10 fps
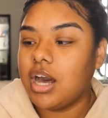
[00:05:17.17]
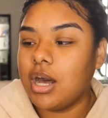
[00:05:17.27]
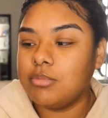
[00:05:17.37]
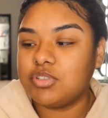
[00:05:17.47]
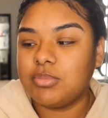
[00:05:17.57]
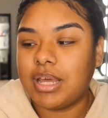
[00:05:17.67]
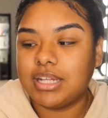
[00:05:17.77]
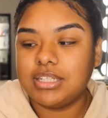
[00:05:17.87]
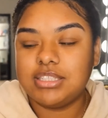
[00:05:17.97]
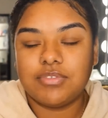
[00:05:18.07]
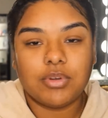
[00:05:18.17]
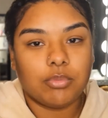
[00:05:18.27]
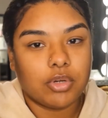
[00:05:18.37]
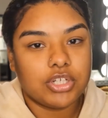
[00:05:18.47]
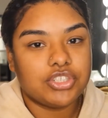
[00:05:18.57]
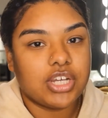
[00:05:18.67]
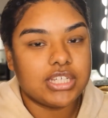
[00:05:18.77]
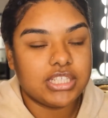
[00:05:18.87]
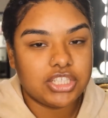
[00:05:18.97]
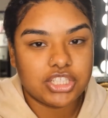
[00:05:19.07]
Dramatically Different
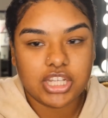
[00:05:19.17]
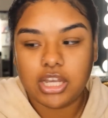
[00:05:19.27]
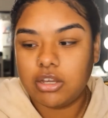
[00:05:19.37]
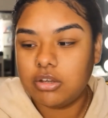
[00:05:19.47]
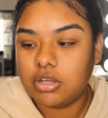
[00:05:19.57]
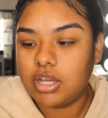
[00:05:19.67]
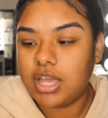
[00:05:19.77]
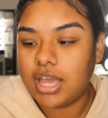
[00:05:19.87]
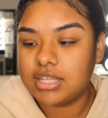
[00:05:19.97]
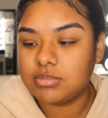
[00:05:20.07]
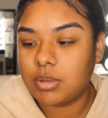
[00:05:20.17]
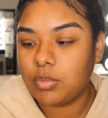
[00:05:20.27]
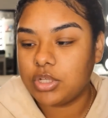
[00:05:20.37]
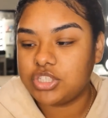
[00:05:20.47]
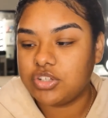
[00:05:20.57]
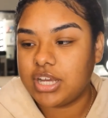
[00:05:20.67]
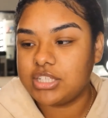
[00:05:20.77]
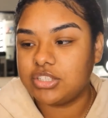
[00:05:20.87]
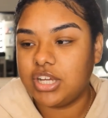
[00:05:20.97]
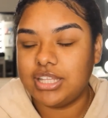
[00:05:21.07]
Moisturizing Gel as my
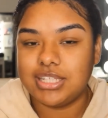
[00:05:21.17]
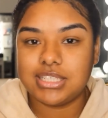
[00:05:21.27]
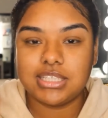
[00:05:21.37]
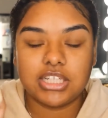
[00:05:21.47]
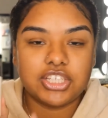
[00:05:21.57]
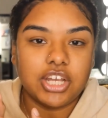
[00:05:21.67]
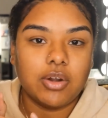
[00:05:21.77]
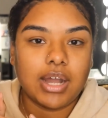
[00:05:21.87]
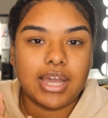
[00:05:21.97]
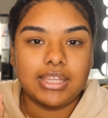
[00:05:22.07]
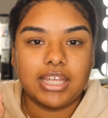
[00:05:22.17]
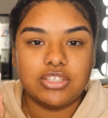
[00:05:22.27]
moisturizer, and this is the gel kind.